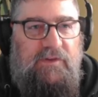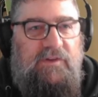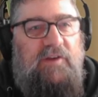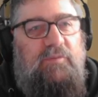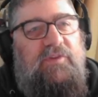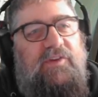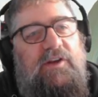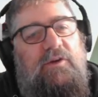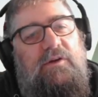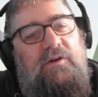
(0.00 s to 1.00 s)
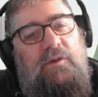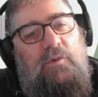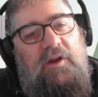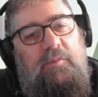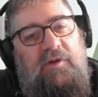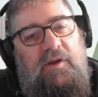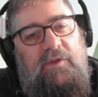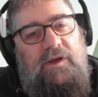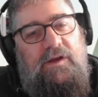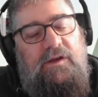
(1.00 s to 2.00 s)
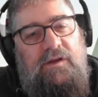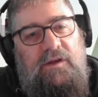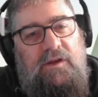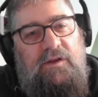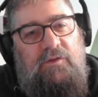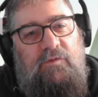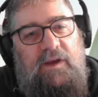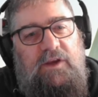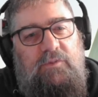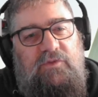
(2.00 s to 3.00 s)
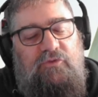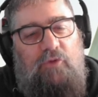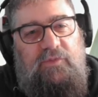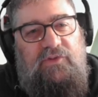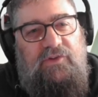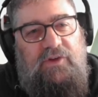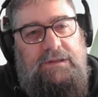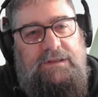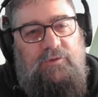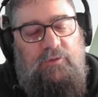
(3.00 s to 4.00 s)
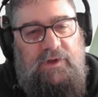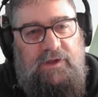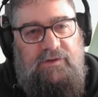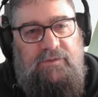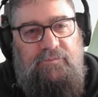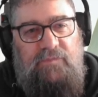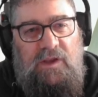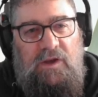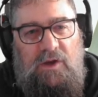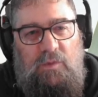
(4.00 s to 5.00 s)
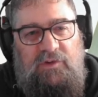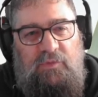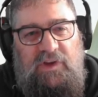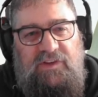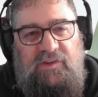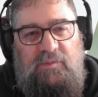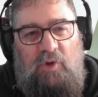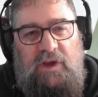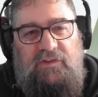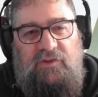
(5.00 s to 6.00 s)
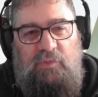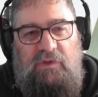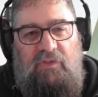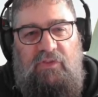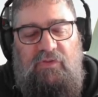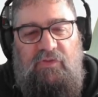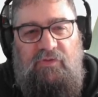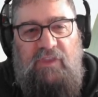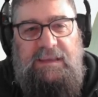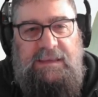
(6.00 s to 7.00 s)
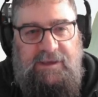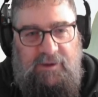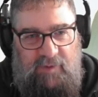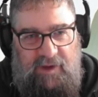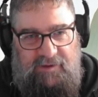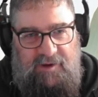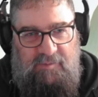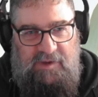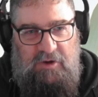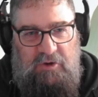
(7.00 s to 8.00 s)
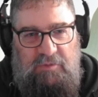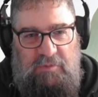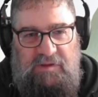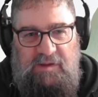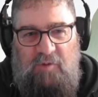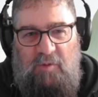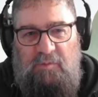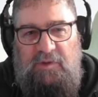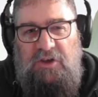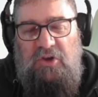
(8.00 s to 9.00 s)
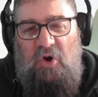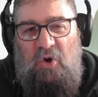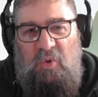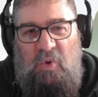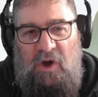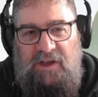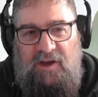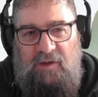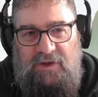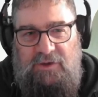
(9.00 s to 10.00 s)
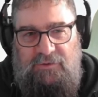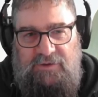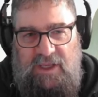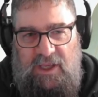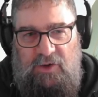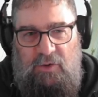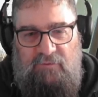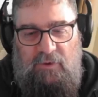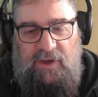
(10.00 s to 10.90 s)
to 10%. Now what happened up there? The vacuum's dropped a little bit, which means the brakes will be thinking about coming on, but they're probably not quite coming on yet, not very